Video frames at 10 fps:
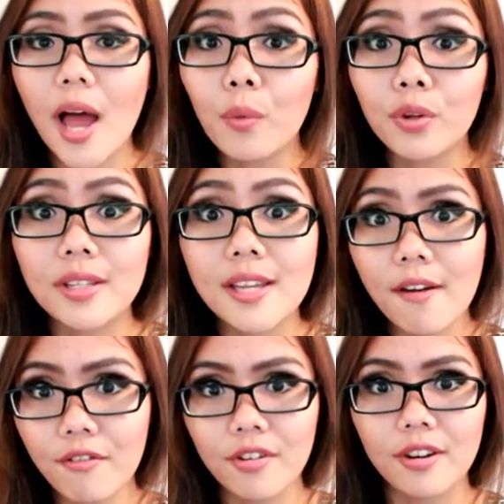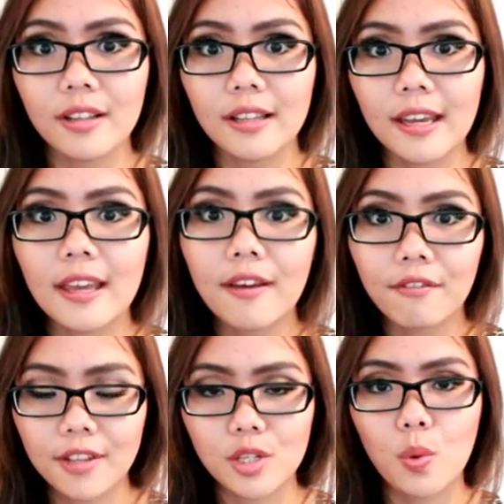I would definitely
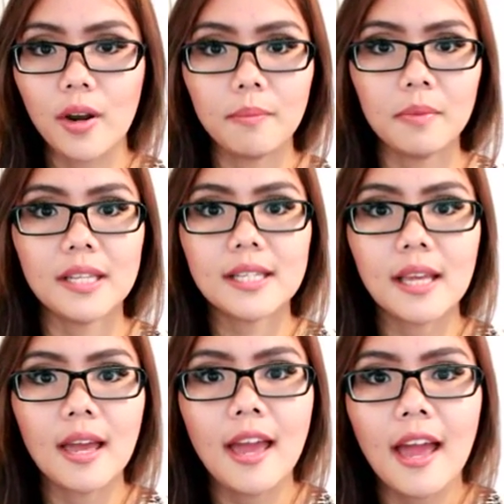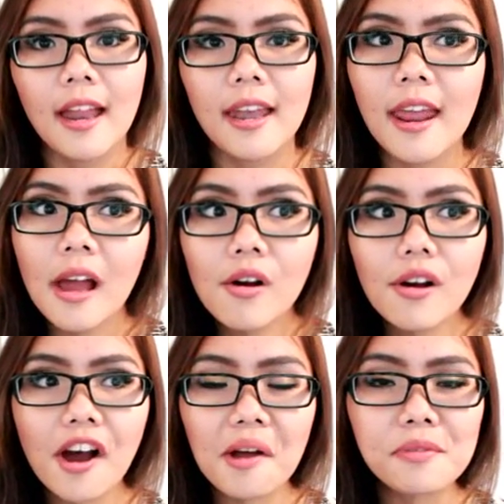give this one a miss. Now
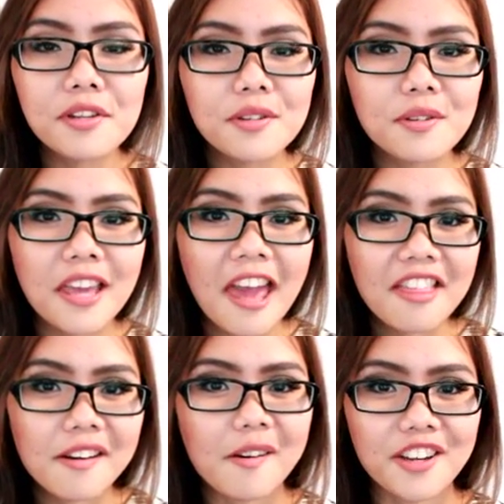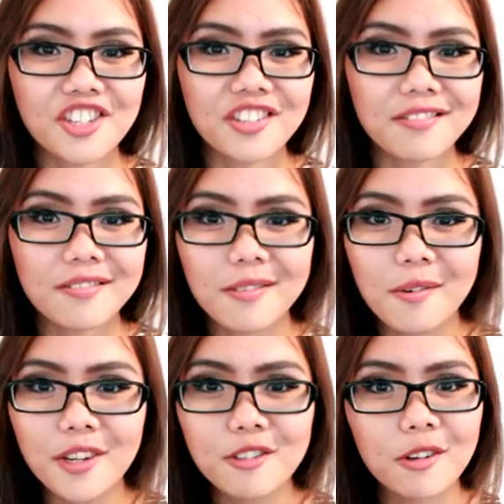comes to the other question.
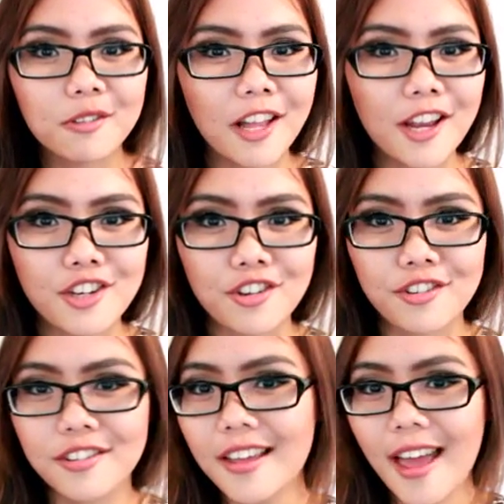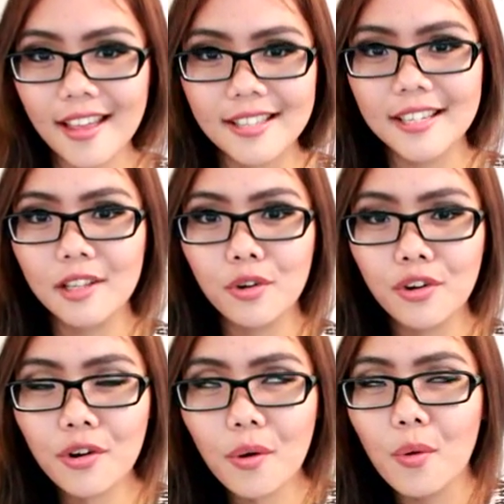Which one will I choose? The Estee
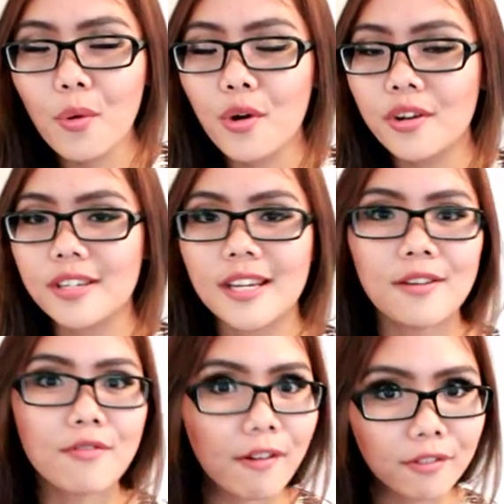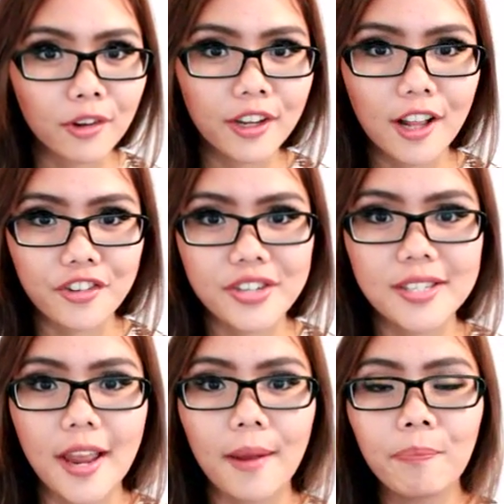Lauder or the Revlon
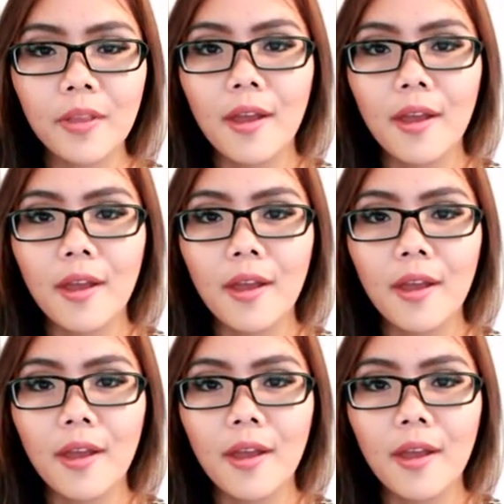Colorstay?